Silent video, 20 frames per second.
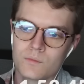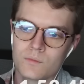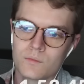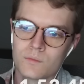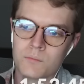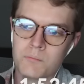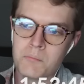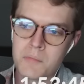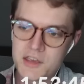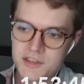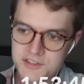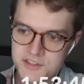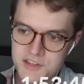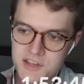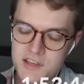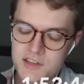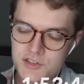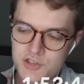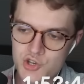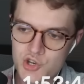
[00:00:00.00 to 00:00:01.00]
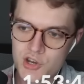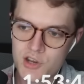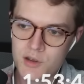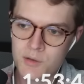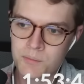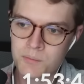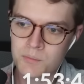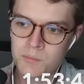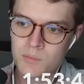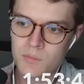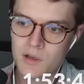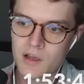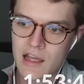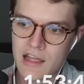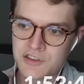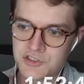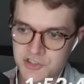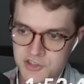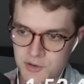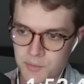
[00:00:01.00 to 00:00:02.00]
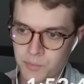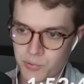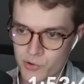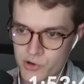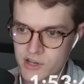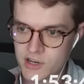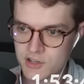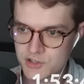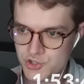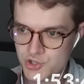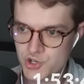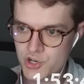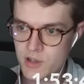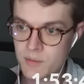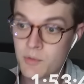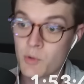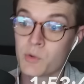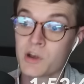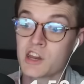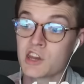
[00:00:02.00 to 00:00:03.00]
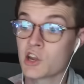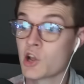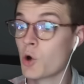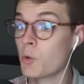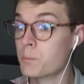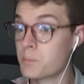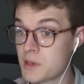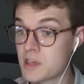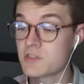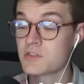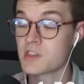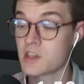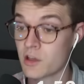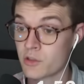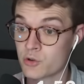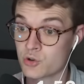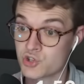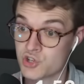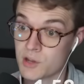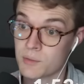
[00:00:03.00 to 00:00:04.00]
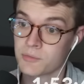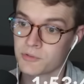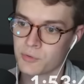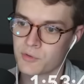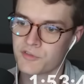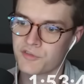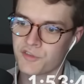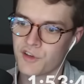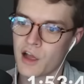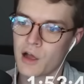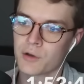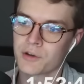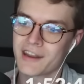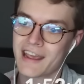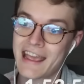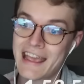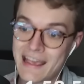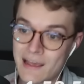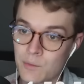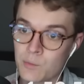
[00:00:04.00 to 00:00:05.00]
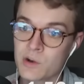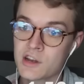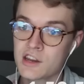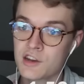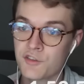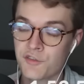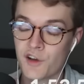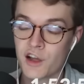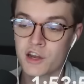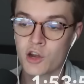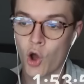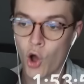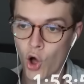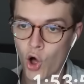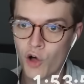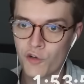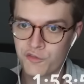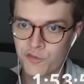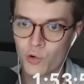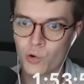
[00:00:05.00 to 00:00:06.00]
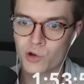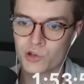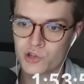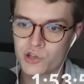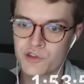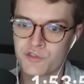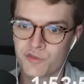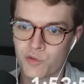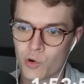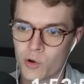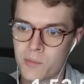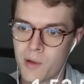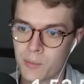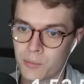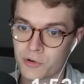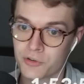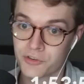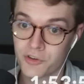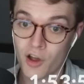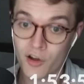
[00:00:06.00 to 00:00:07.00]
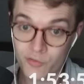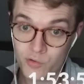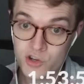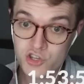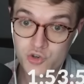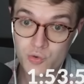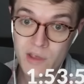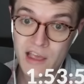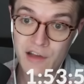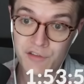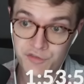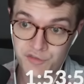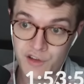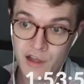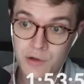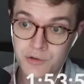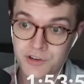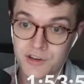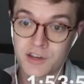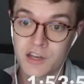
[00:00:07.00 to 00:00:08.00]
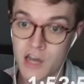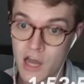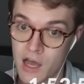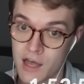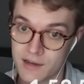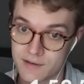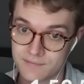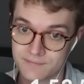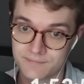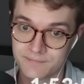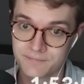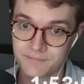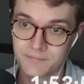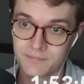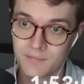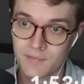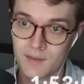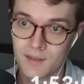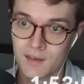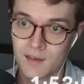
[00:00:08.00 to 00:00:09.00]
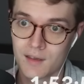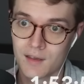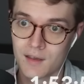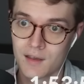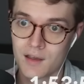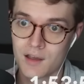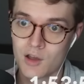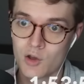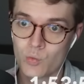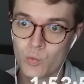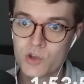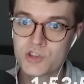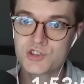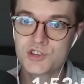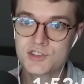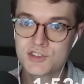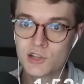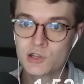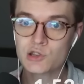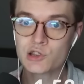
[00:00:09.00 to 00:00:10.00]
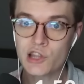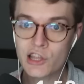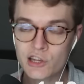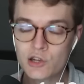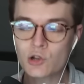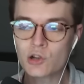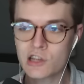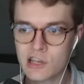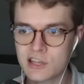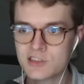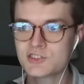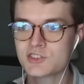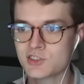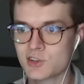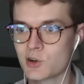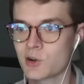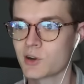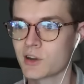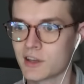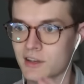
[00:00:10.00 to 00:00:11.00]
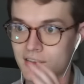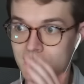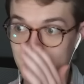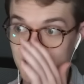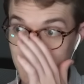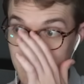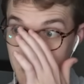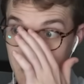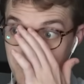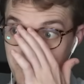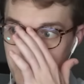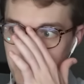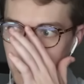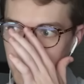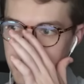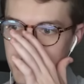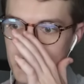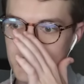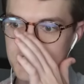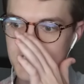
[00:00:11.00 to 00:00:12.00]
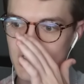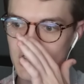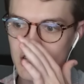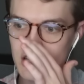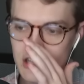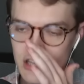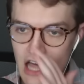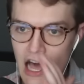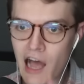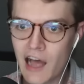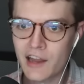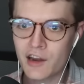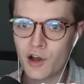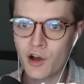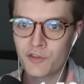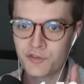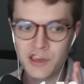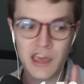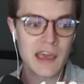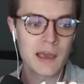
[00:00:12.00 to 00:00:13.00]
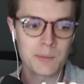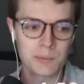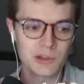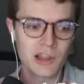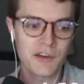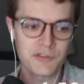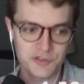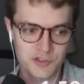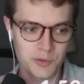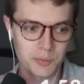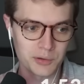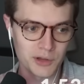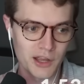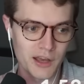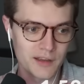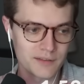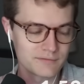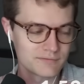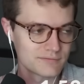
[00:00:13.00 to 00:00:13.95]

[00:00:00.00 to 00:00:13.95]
Misty's gym and Sabrina's gym, and we need to go beat the other gyms we've found. And we need to find all 4 Elite Four members, of which we have found none. Which is a little concerning, but there's a lot of game left to play.